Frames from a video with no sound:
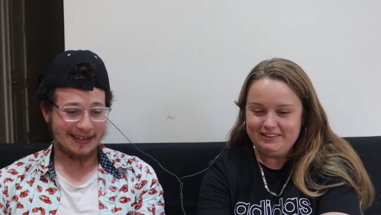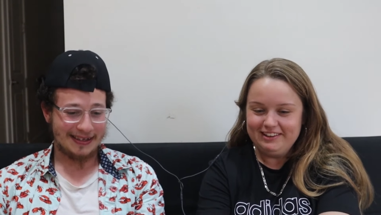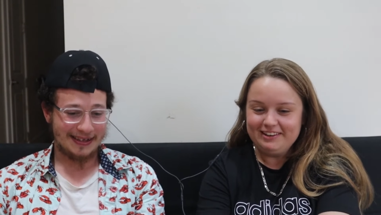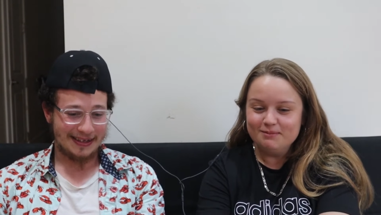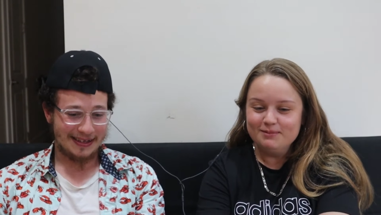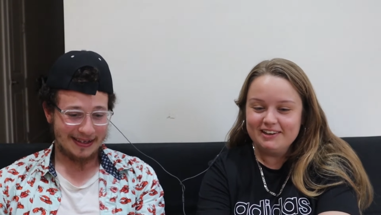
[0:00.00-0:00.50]
Speaker 1: and
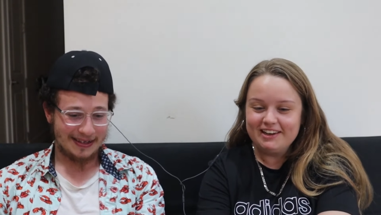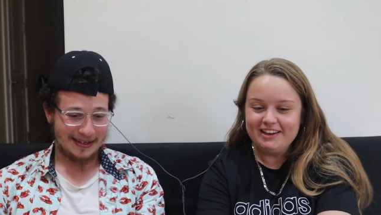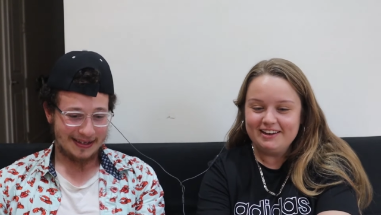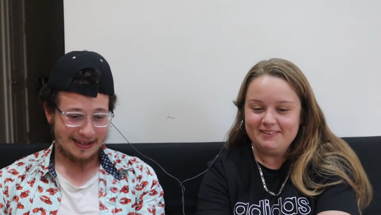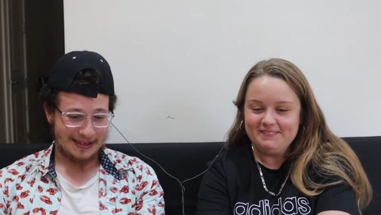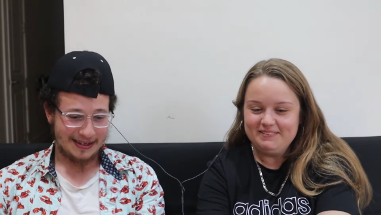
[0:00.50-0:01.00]
like I'm
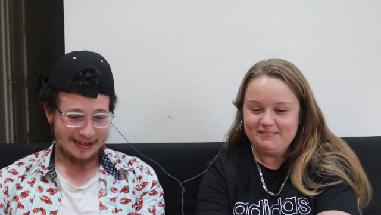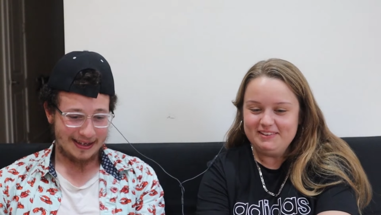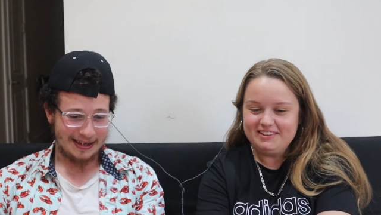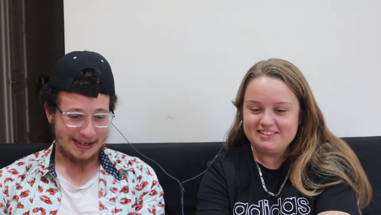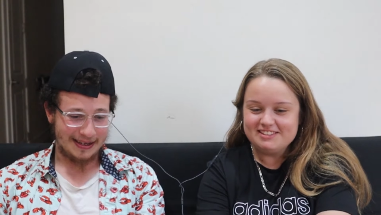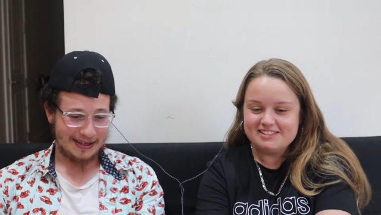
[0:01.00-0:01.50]
looking at him, and I'm
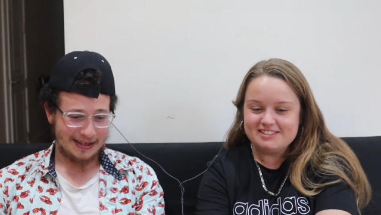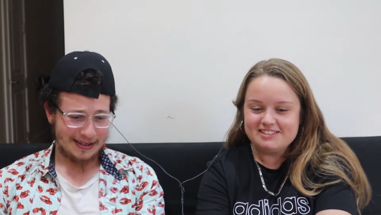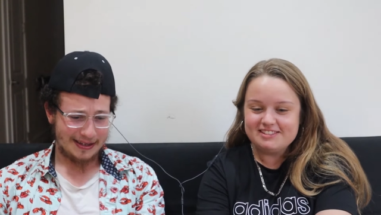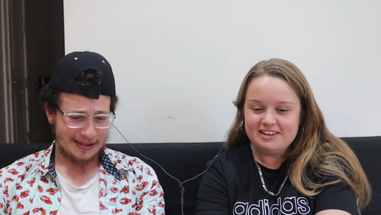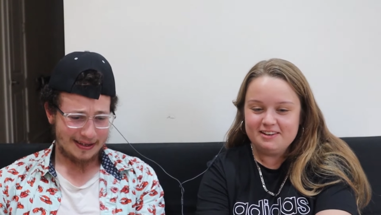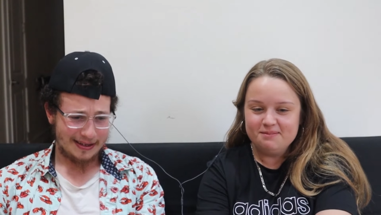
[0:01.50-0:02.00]
like yeah. the
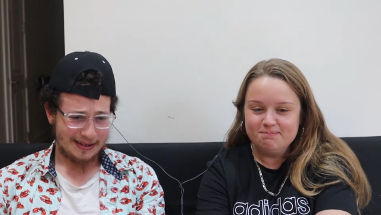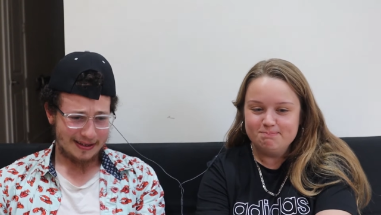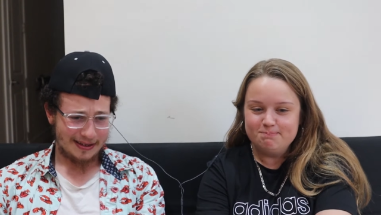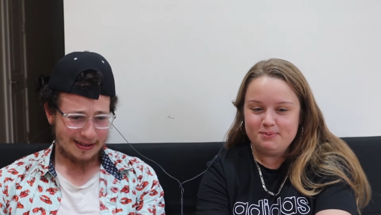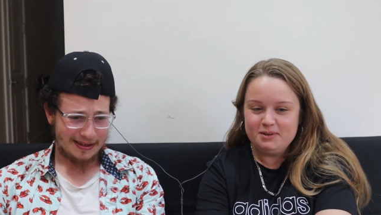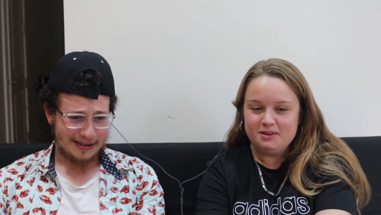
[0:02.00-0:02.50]
same
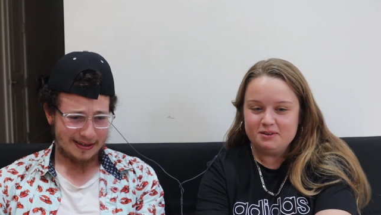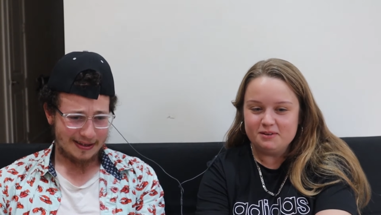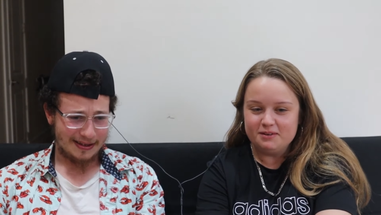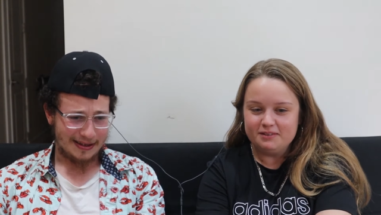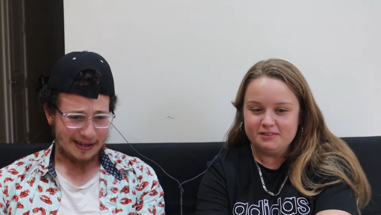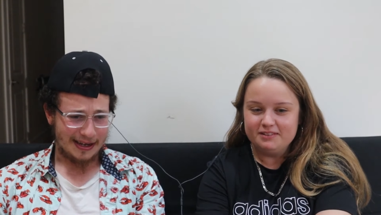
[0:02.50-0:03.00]

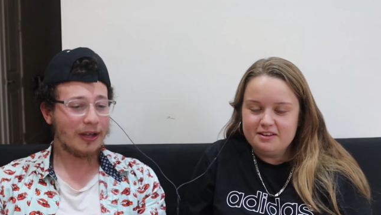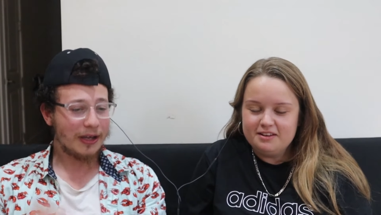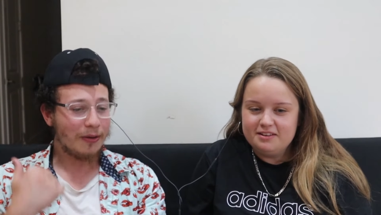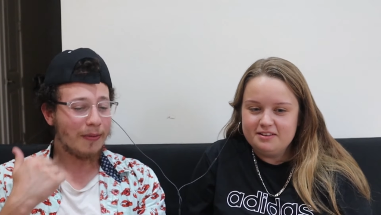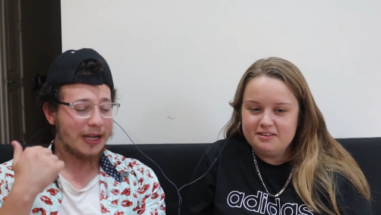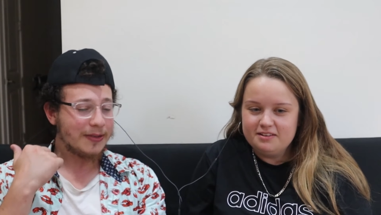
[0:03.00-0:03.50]
beard. He
Speaker 2: he
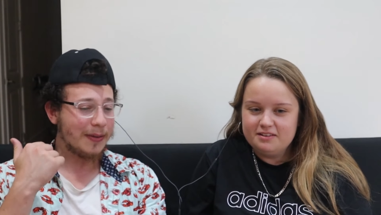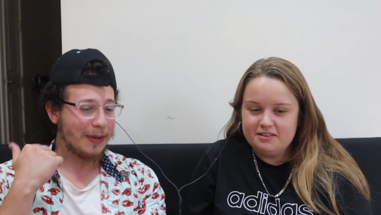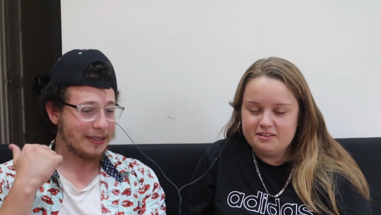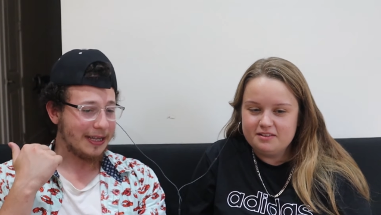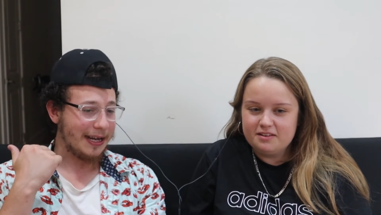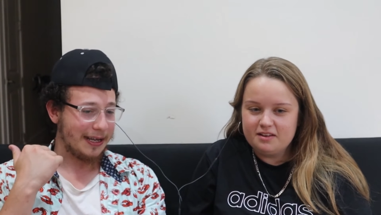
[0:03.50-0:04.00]
reminds me of
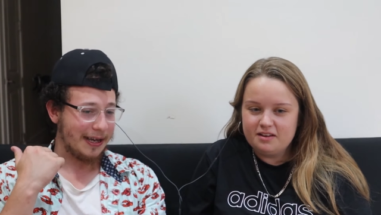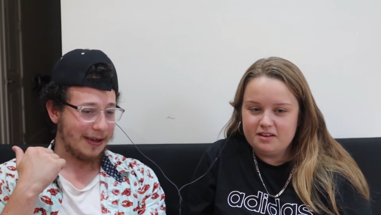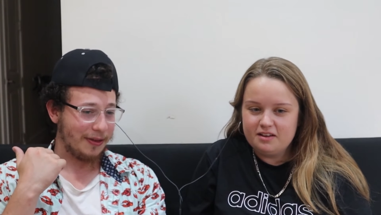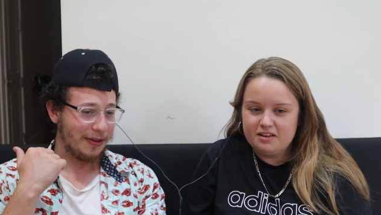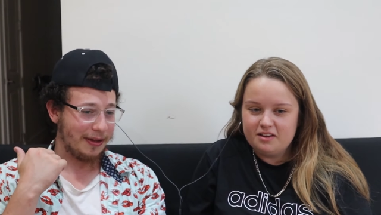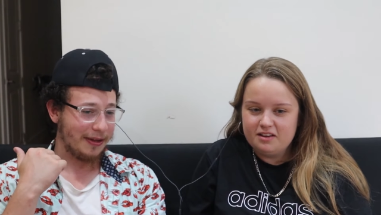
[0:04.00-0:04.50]
my Zadie
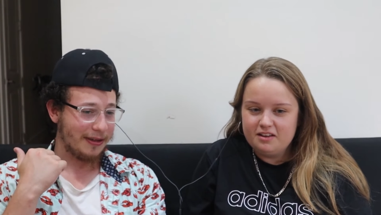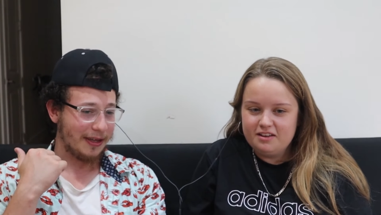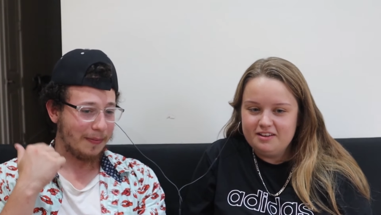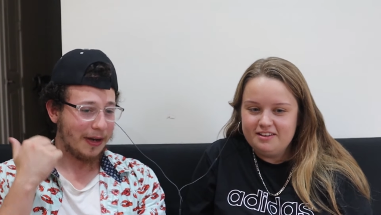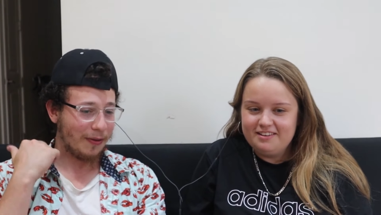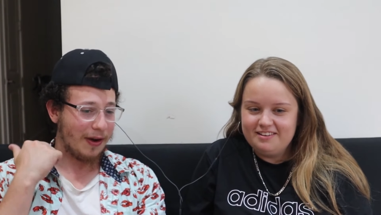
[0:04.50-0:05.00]
actually,
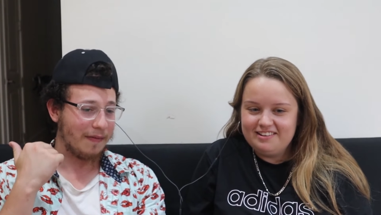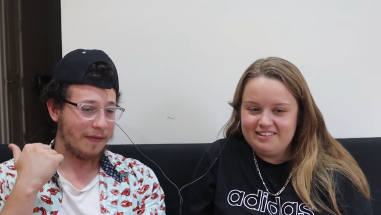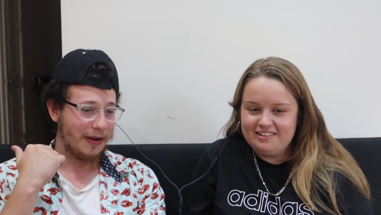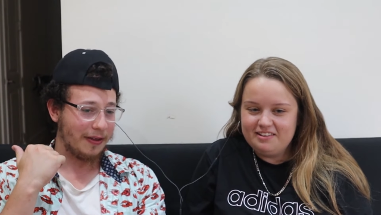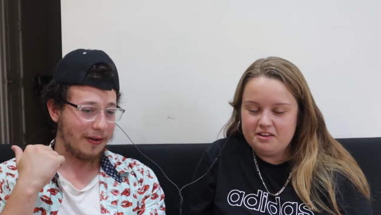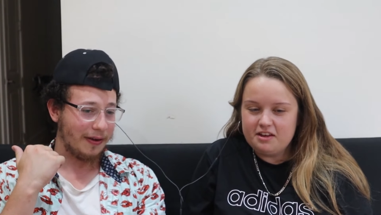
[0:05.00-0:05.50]
like my
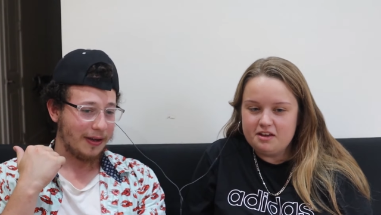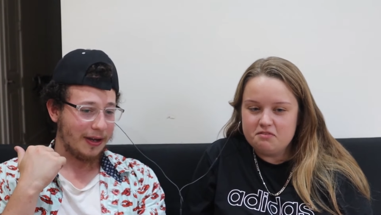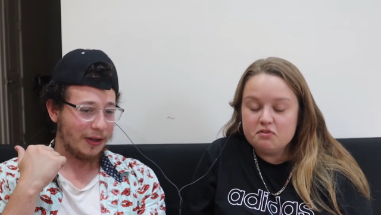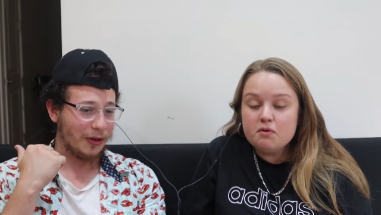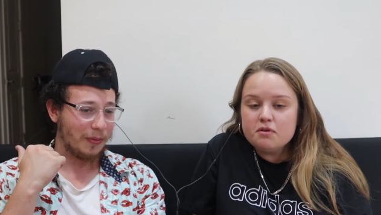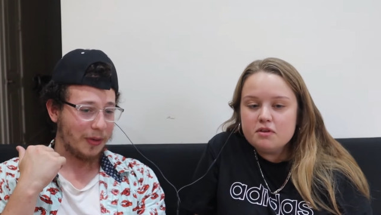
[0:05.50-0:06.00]
grandfather. Yeah,
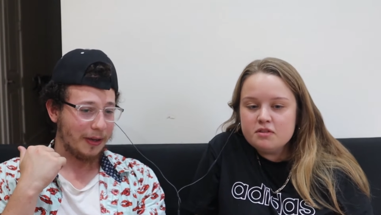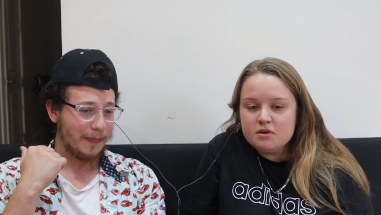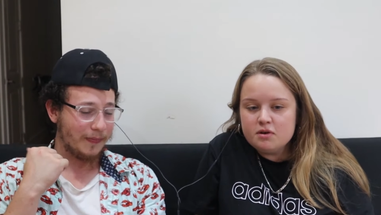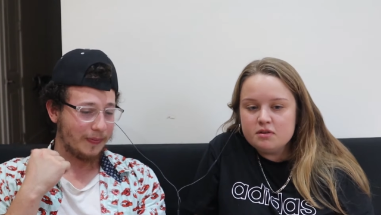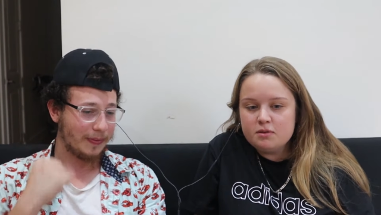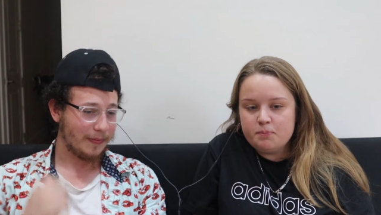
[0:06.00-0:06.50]
the,
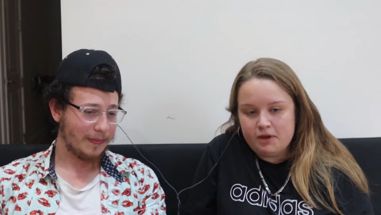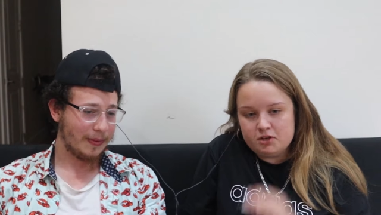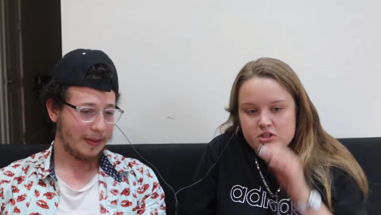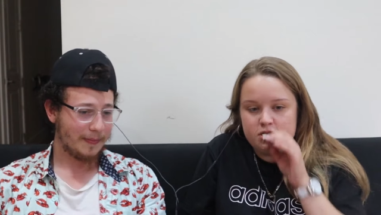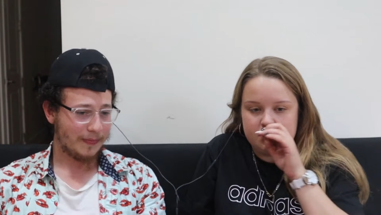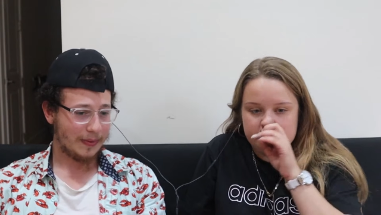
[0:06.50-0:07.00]
the
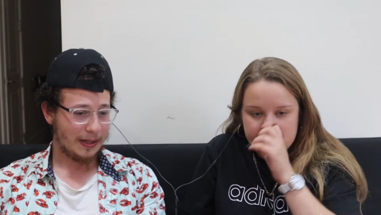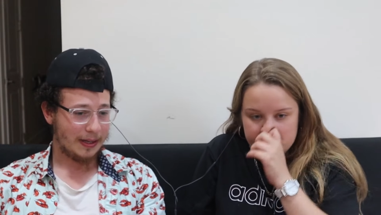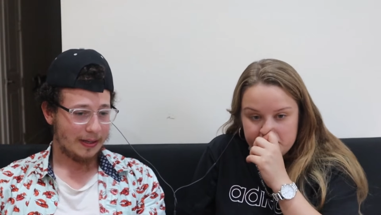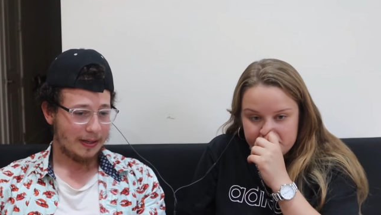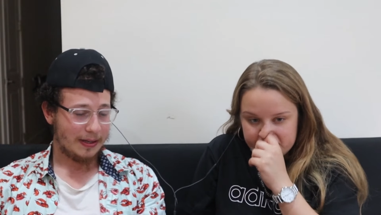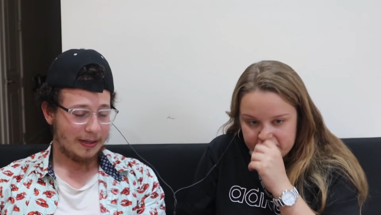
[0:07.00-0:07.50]
Speaker 1: depiction is
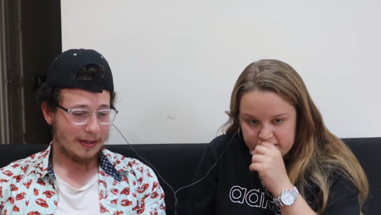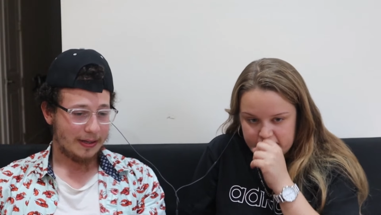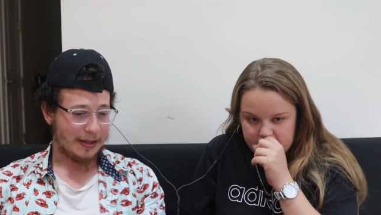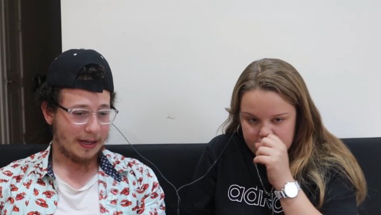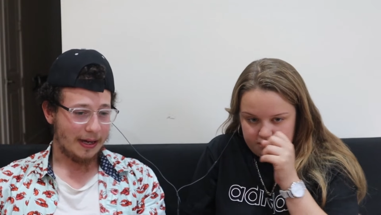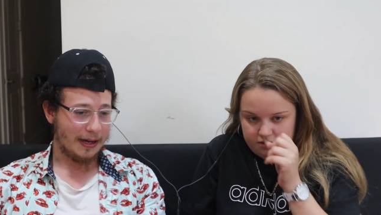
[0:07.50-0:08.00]
pretty
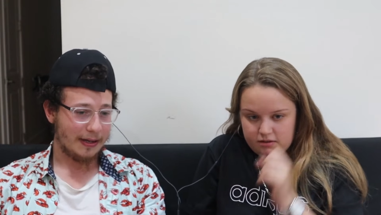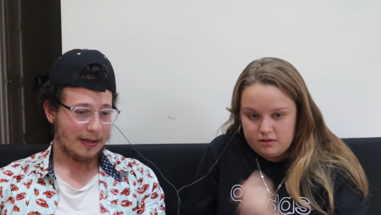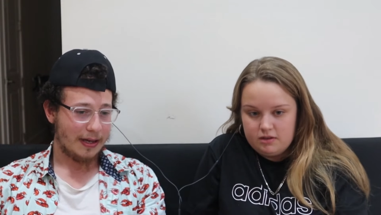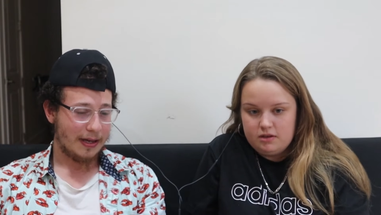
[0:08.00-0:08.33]
convincing. Yeah.